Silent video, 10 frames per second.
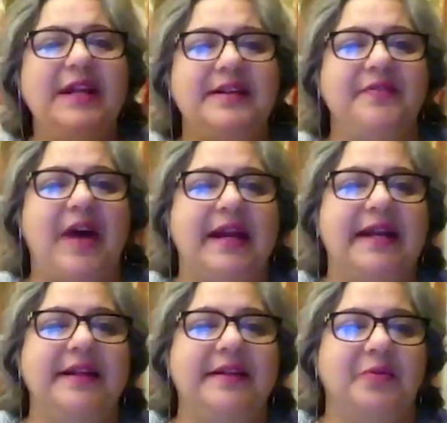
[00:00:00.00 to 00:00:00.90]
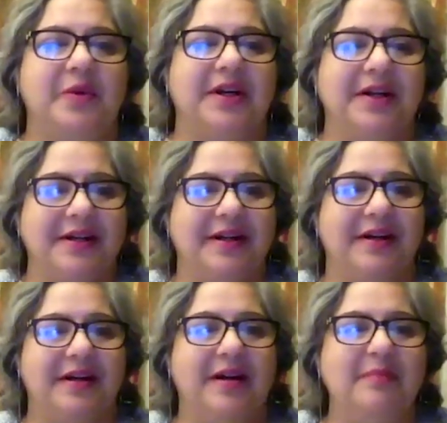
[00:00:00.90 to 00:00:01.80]
dividing the work
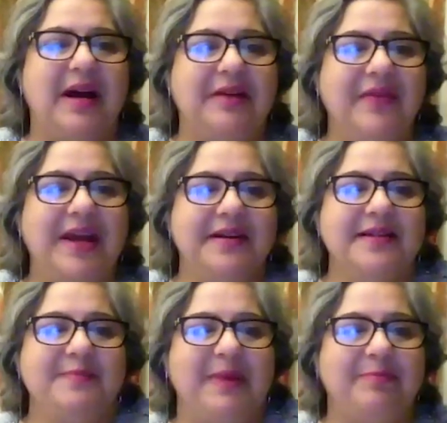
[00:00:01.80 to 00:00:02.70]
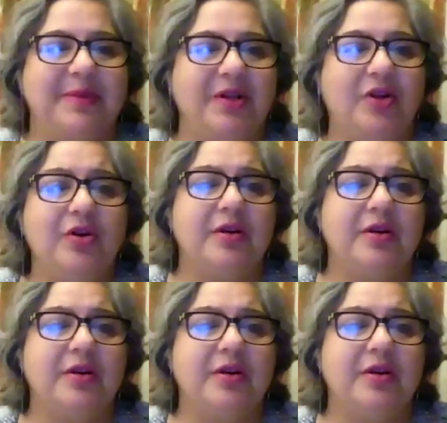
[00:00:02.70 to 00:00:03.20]
among various people. Good.